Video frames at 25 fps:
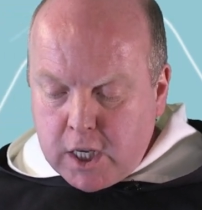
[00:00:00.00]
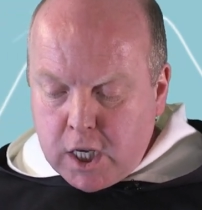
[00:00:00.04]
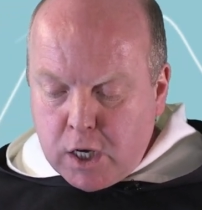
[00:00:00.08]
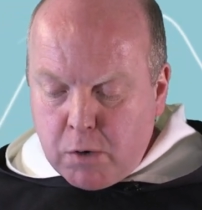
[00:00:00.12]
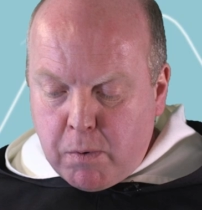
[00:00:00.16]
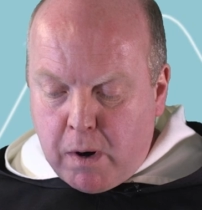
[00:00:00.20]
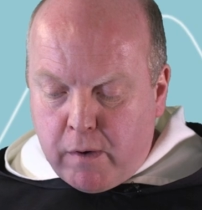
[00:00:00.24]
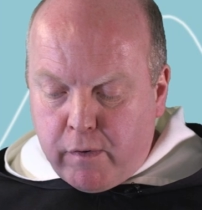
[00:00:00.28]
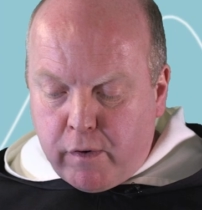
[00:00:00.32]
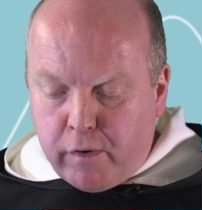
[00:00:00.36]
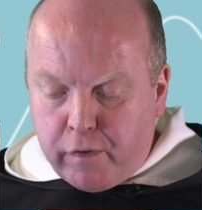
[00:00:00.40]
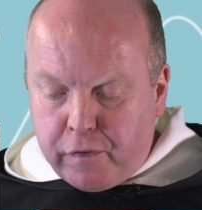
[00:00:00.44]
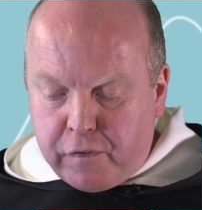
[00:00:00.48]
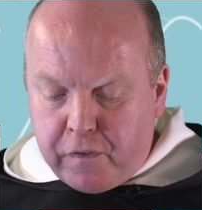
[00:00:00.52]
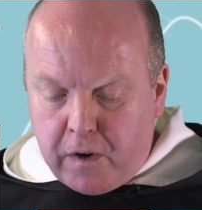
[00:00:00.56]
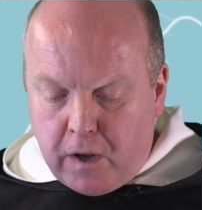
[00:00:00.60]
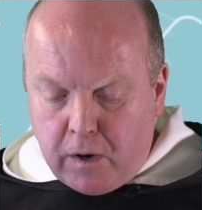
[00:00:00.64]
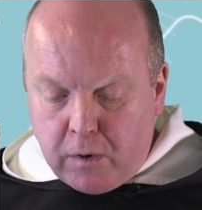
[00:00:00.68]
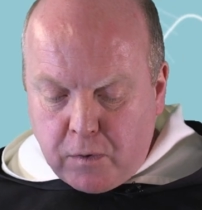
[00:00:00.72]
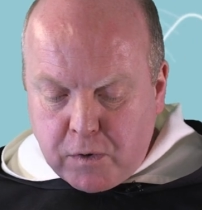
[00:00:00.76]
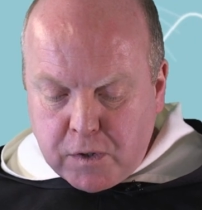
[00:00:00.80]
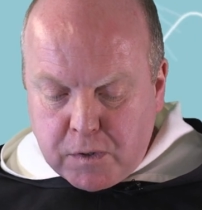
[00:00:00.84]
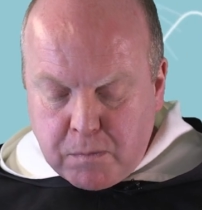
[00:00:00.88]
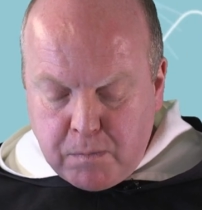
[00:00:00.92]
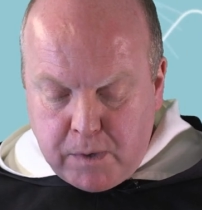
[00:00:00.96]
Whoever
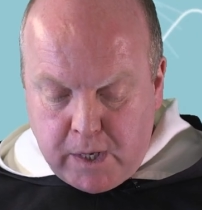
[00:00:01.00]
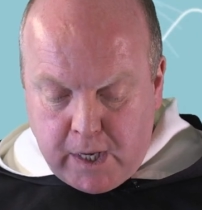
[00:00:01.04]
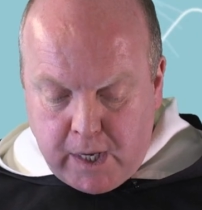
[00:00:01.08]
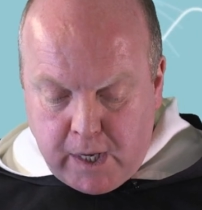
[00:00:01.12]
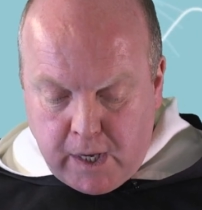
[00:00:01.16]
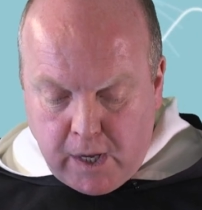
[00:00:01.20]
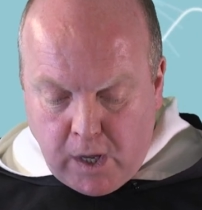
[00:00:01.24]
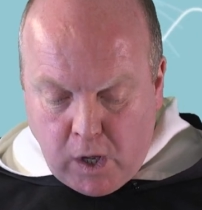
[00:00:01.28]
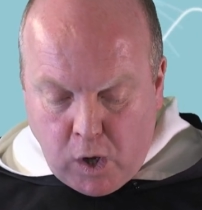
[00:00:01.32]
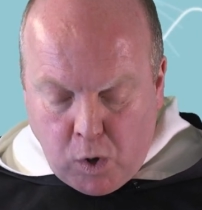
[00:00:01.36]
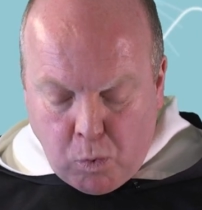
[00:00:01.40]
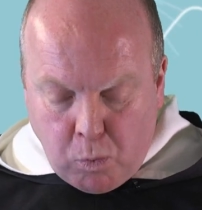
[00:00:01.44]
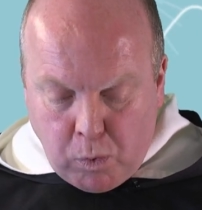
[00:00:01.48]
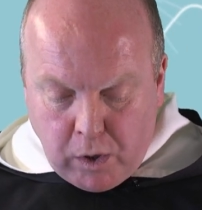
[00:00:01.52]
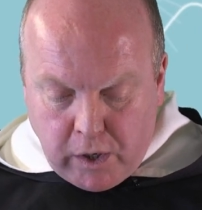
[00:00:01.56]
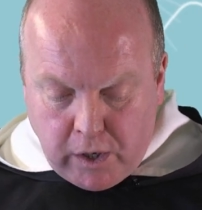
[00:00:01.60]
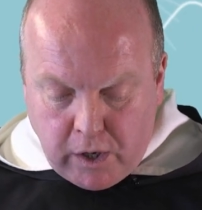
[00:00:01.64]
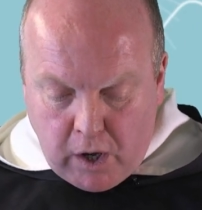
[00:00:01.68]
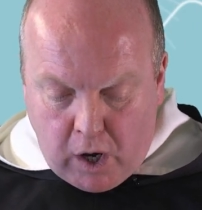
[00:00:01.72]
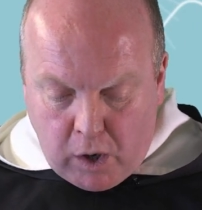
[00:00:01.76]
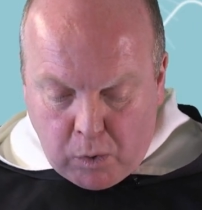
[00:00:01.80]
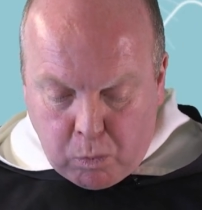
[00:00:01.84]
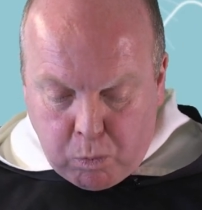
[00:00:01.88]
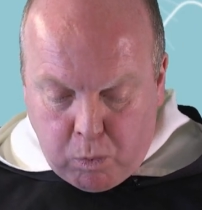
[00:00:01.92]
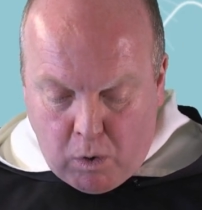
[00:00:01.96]
follows me will
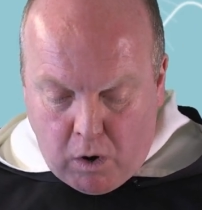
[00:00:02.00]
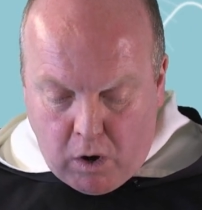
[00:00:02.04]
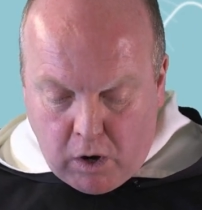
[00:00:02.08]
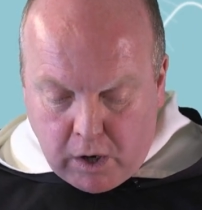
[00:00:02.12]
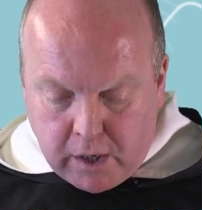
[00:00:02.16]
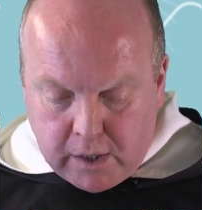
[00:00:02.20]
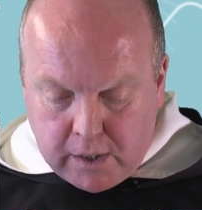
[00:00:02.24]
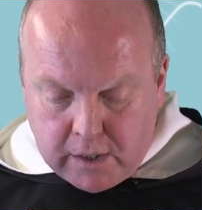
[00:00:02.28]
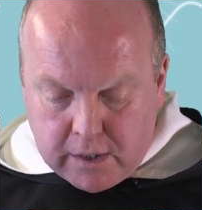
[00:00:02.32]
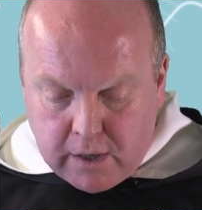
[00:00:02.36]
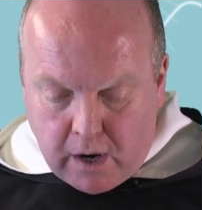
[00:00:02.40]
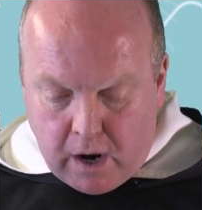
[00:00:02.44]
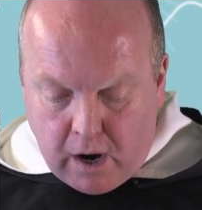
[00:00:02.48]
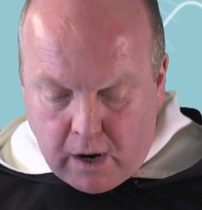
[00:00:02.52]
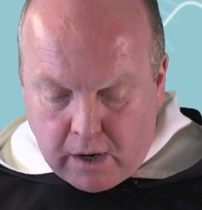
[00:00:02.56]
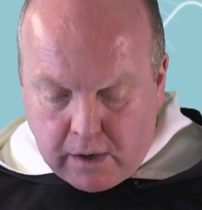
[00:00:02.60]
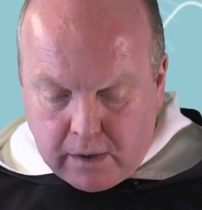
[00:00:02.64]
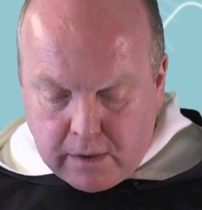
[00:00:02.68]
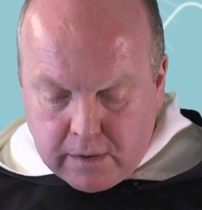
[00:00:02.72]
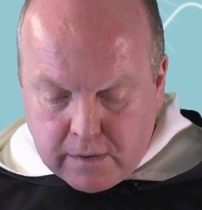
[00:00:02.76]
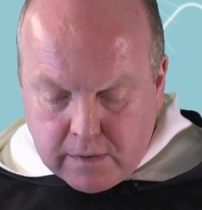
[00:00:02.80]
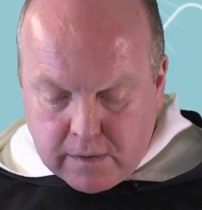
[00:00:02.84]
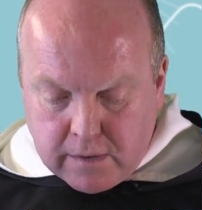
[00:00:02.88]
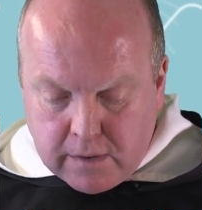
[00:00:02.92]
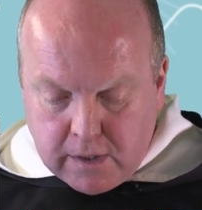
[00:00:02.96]
not walk in
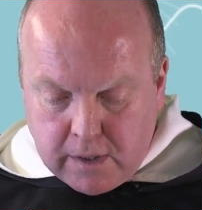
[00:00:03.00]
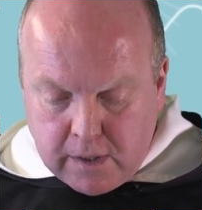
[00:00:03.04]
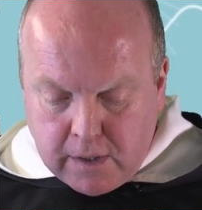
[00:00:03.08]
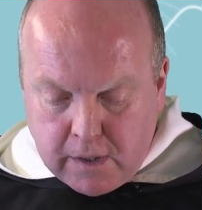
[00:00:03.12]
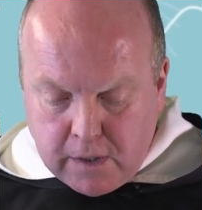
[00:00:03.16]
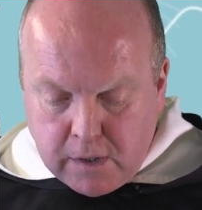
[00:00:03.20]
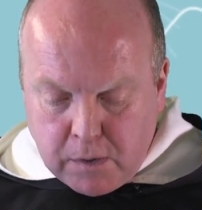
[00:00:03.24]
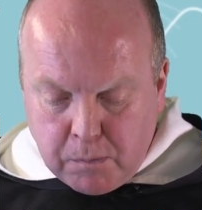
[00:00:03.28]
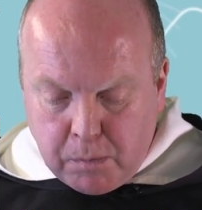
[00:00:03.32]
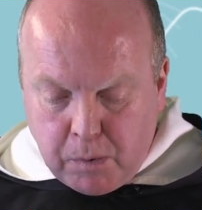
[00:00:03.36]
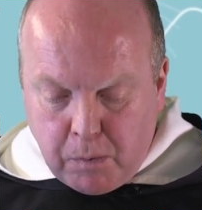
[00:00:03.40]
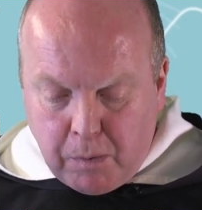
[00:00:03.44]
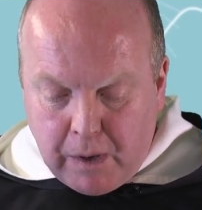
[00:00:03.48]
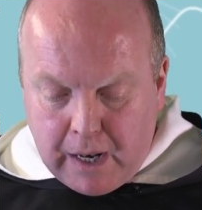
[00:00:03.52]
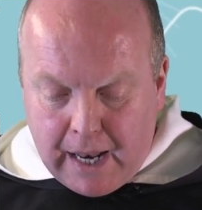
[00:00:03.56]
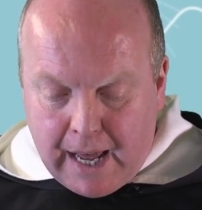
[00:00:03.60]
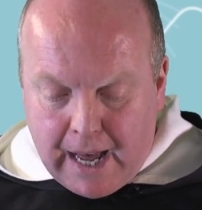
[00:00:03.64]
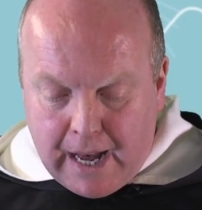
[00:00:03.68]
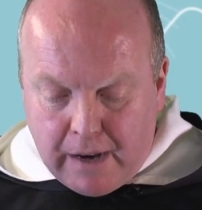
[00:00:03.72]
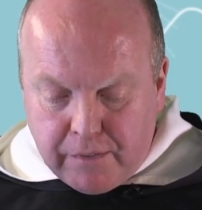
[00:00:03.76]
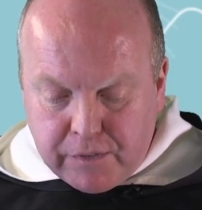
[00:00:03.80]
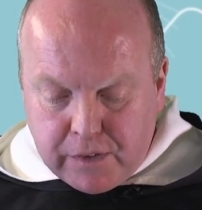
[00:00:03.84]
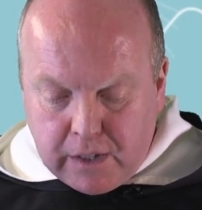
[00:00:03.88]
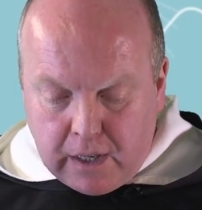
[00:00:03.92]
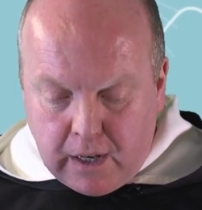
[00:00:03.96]
darkness, but will
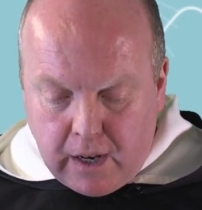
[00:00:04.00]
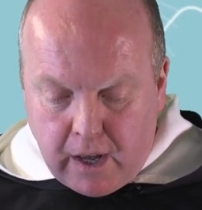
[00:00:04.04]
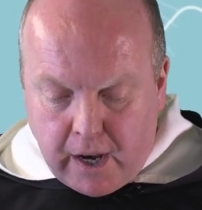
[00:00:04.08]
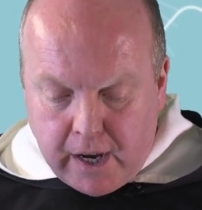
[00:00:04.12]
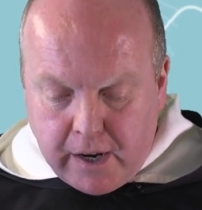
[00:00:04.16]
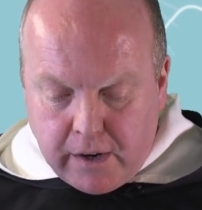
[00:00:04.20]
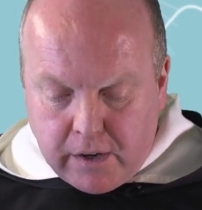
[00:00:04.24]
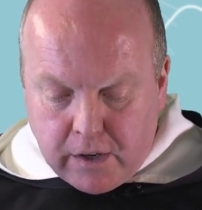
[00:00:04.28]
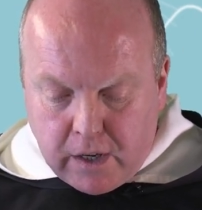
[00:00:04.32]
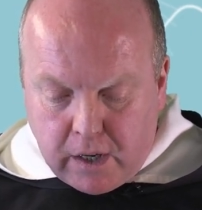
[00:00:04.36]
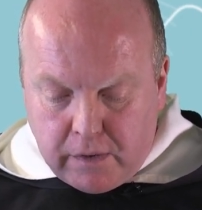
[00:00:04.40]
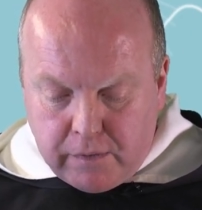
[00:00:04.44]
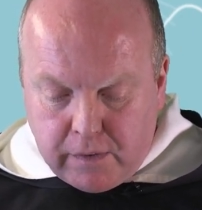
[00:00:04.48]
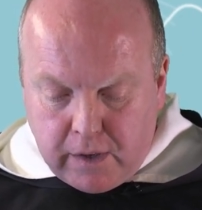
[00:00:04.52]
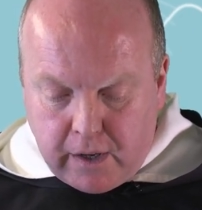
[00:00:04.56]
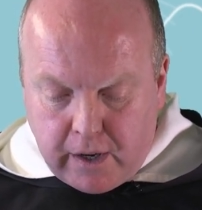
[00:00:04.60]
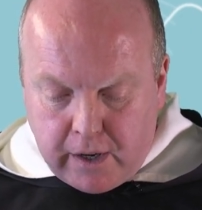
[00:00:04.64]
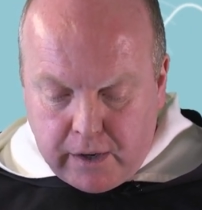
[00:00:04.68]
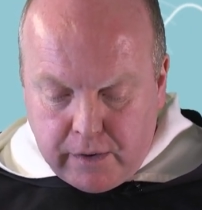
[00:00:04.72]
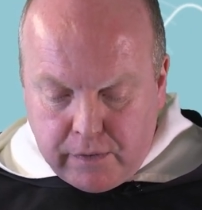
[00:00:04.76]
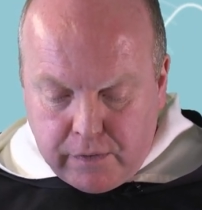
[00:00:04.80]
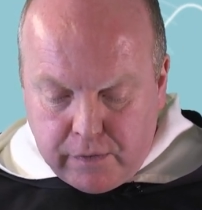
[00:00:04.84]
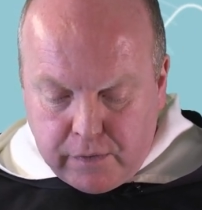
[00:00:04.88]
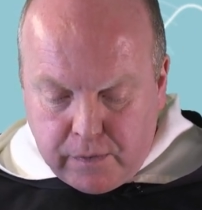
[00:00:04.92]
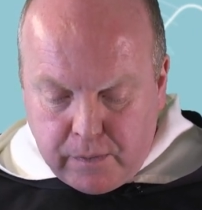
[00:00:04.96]
have the light of
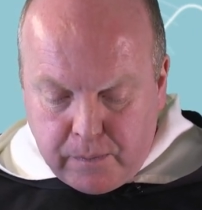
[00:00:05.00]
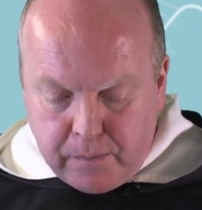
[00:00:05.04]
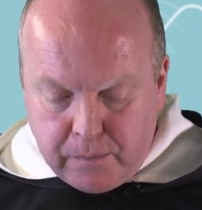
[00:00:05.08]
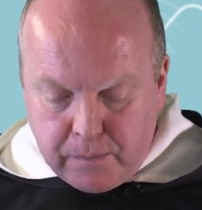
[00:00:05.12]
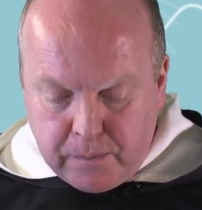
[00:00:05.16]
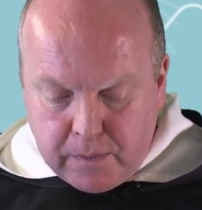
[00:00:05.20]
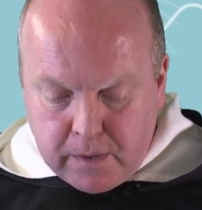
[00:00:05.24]
life.